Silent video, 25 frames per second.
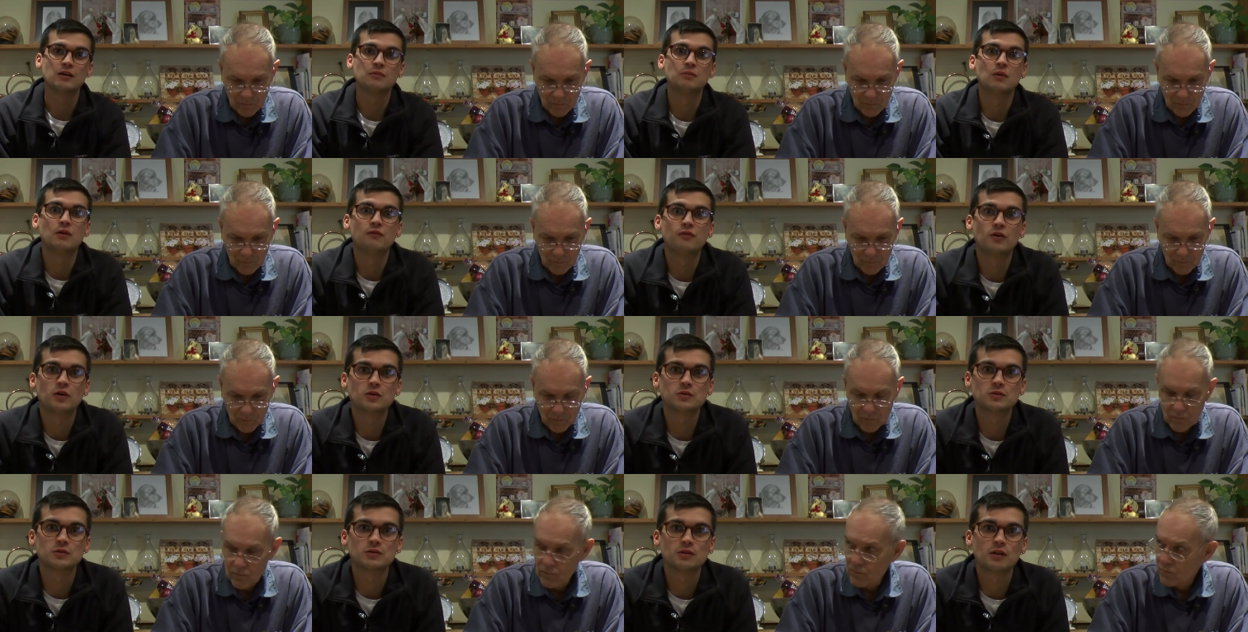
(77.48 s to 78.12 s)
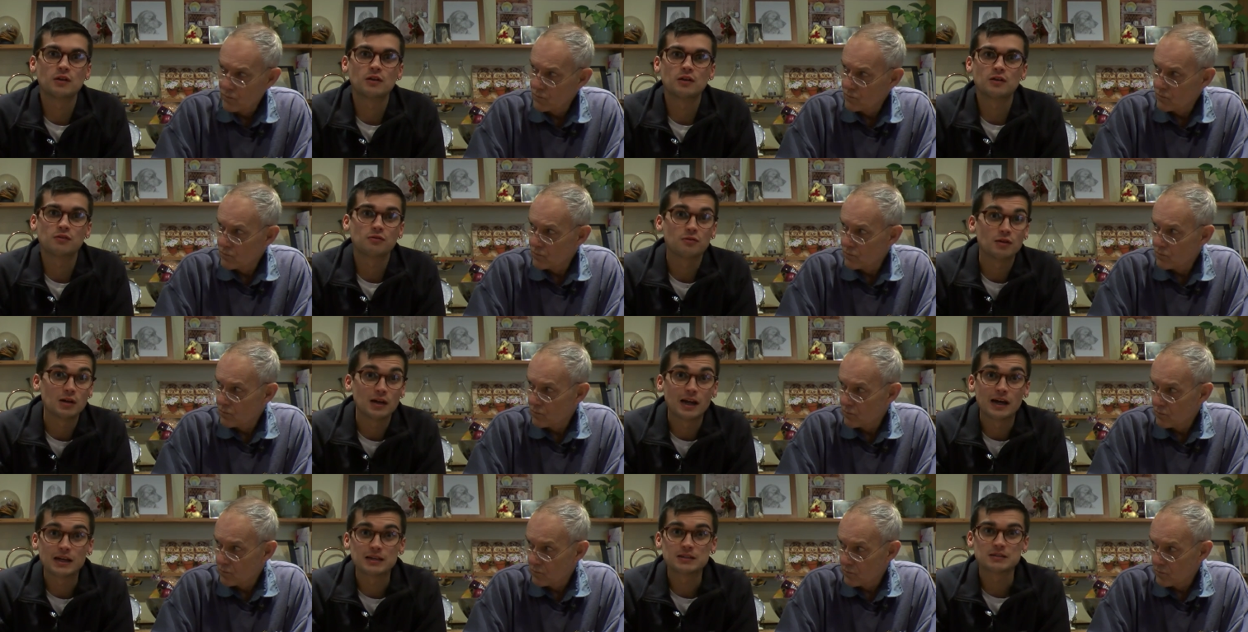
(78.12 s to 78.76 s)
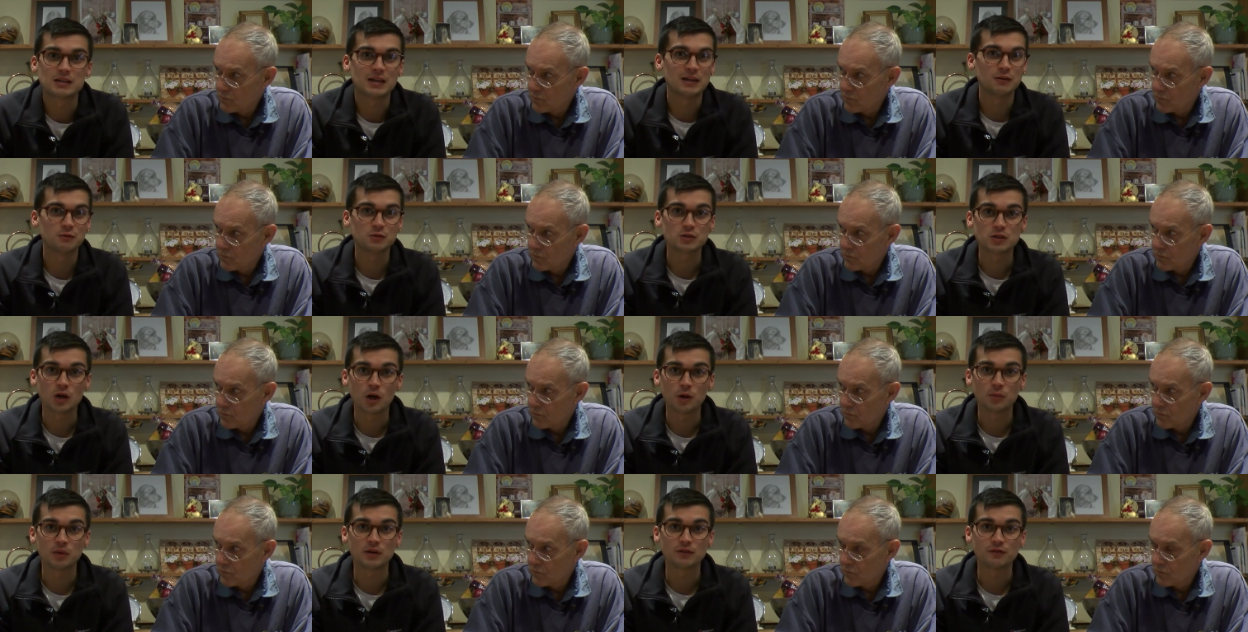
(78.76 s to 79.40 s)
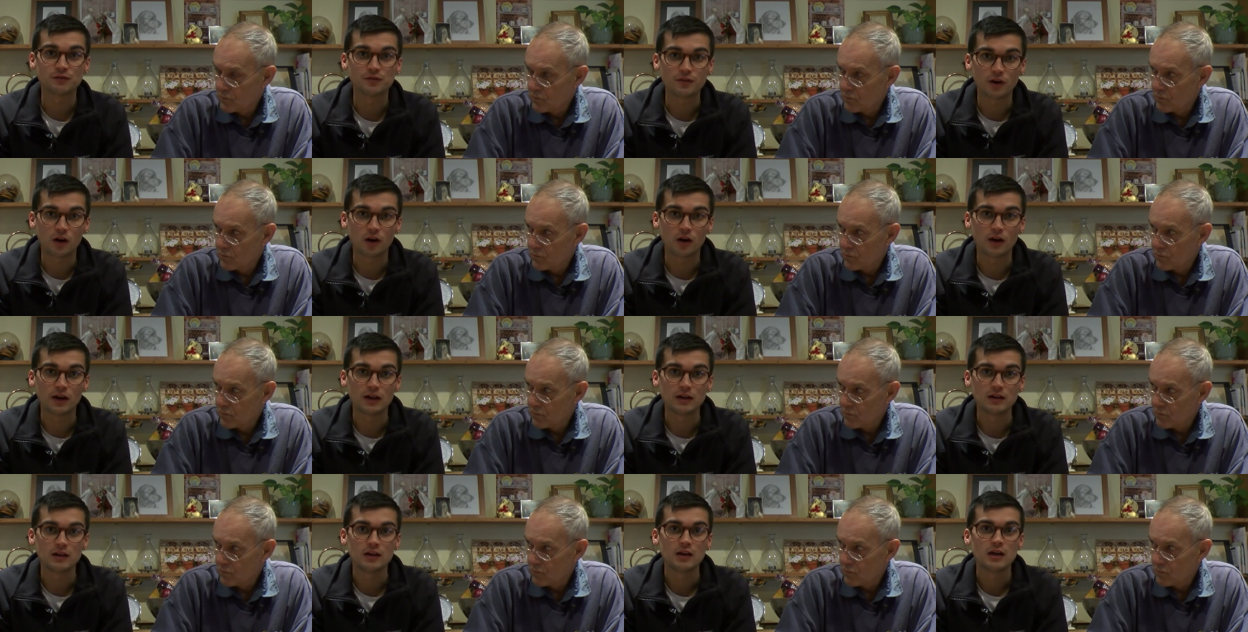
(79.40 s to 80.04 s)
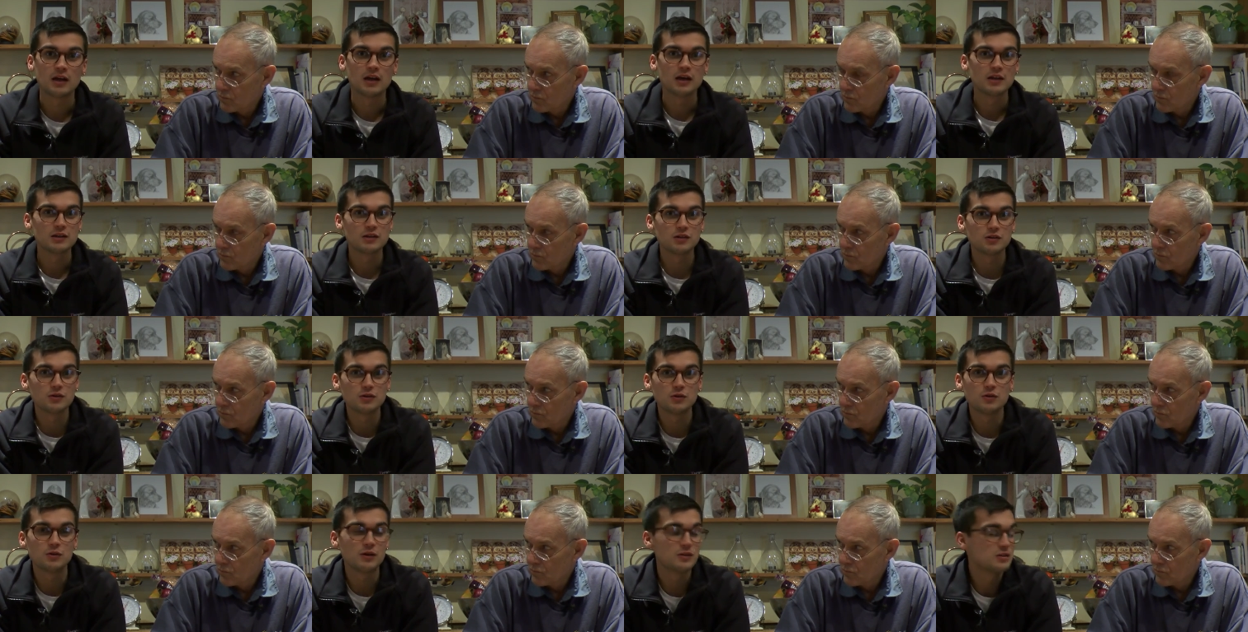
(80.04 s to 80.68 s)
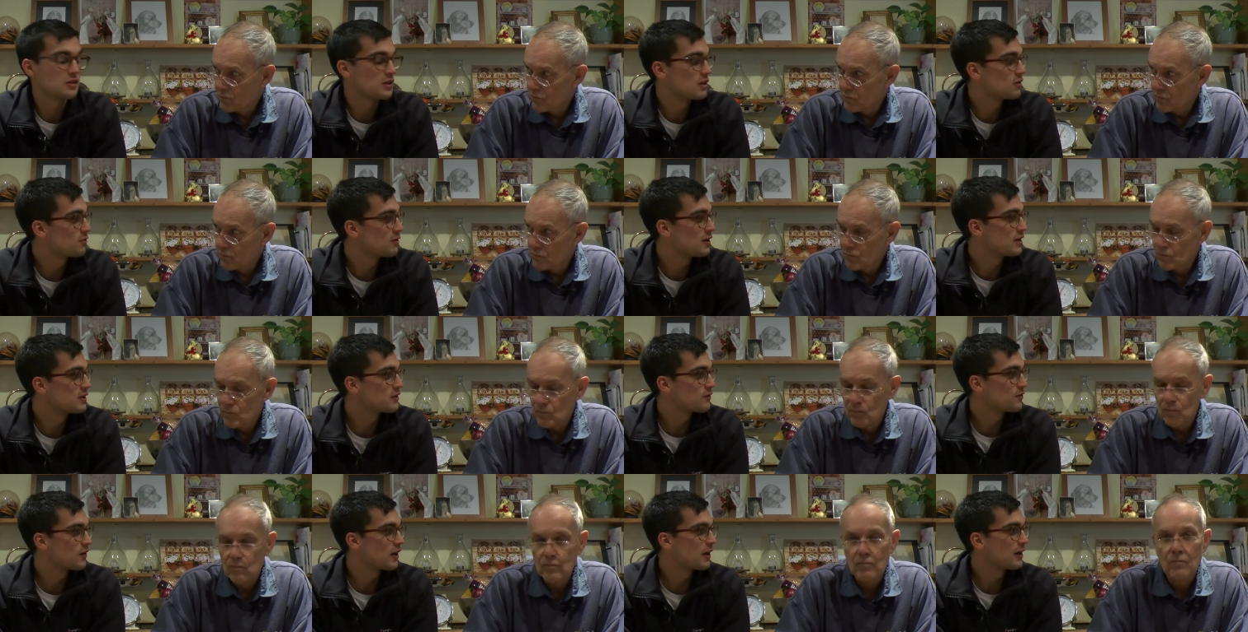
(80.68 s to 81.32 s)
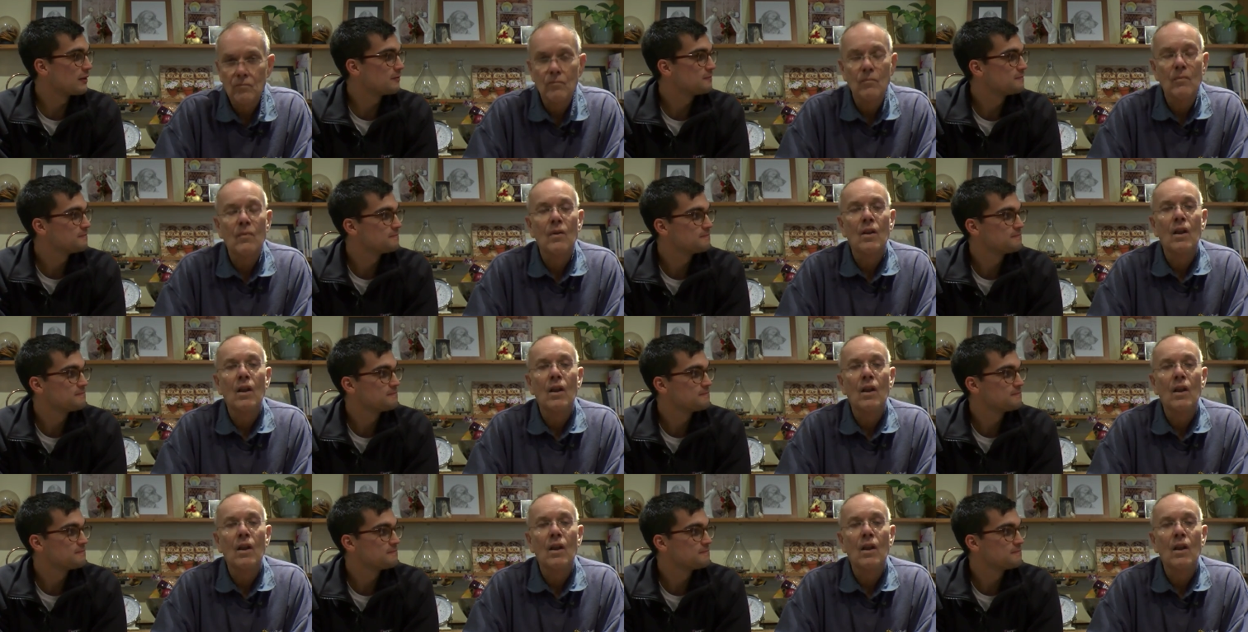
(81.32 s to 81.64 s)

Speaker 1: um, a fox with only three legs and it was coping fine. Did you see the release of that?